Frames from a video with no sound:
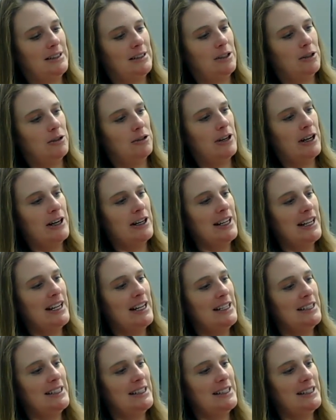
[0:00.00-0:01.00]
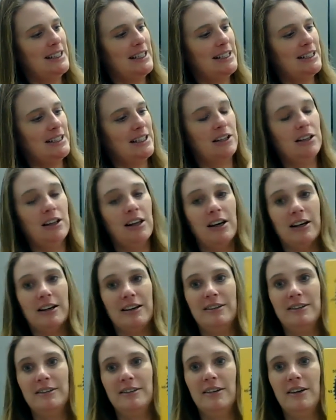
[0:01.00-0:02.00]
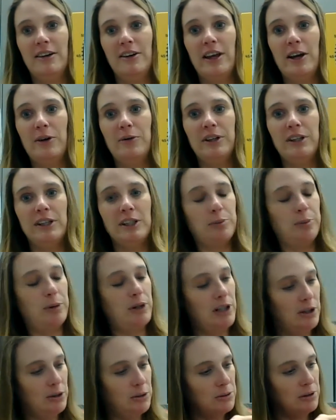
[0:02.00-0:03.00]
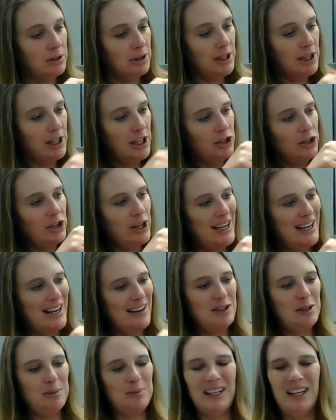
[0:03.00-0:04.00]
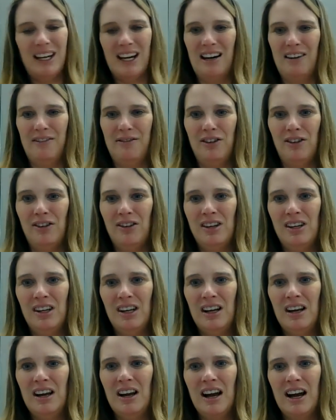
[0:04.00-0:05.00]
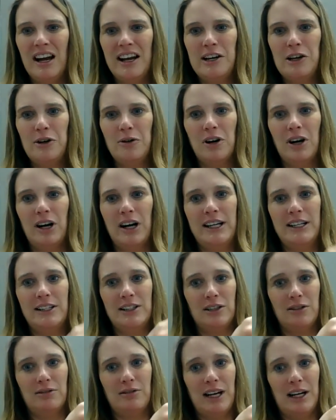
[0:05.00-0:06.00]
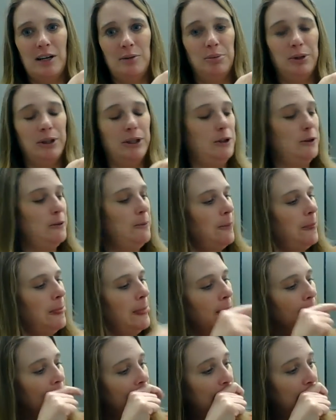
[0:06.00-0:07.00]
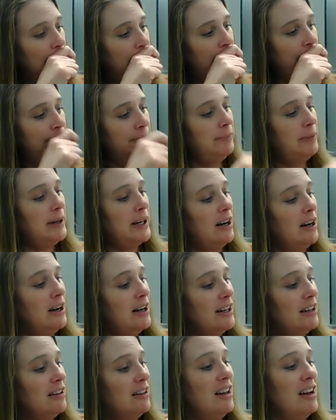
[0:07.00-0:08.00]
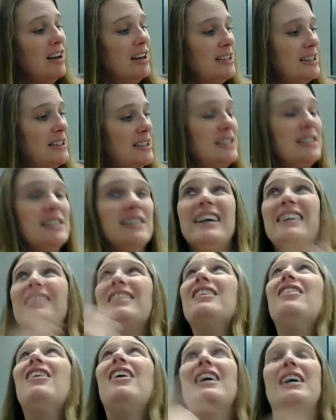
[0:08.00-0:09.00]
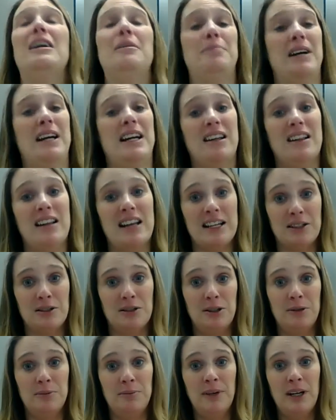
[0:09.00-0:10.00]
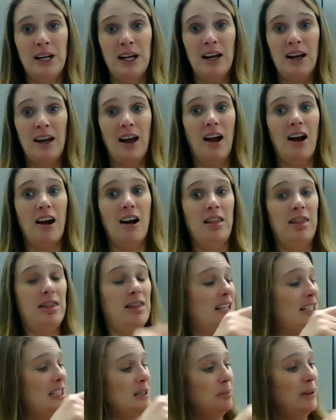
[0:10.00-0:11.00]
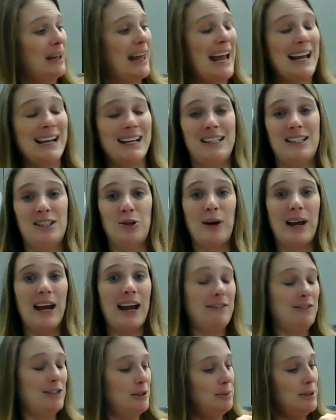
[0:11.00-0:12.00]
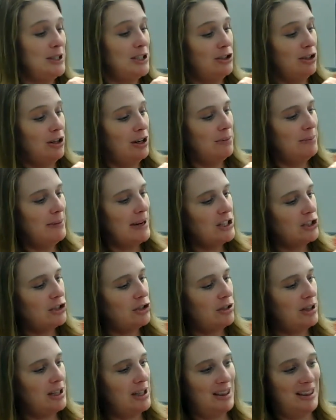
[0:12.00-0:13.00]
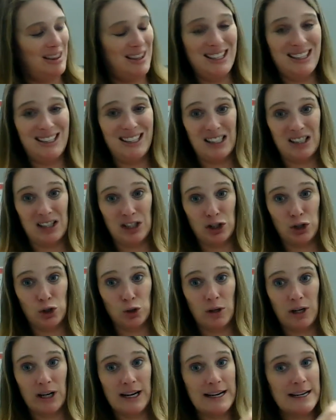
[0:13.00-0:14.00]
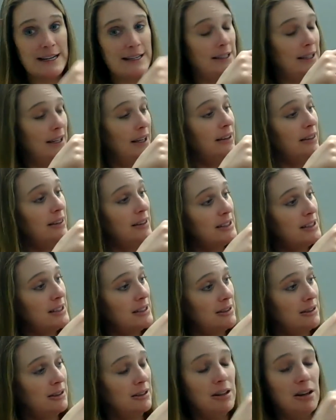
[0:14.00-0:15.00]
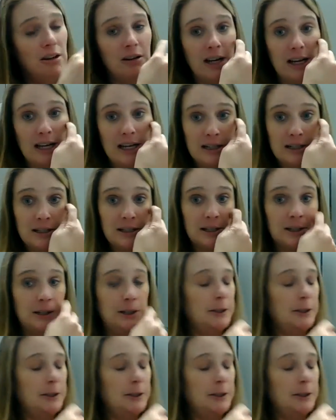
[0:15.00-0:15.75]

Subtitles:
Go around again, 6 o'clock. Oh, that one looks pretty cool. You kind of have to be careful. I know our hands are red and blue, but on clocks, like the clock in my classroom, it's black. So I have to be sure to make sure that this is the shorthand and this is the long hand.